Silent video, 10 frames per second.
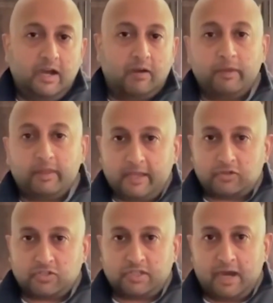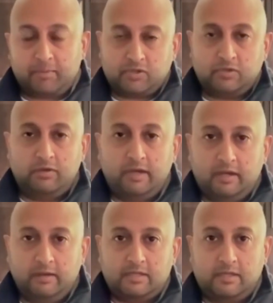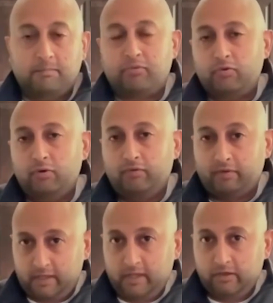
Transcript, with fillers: really interesting opportunity to, to improve yield,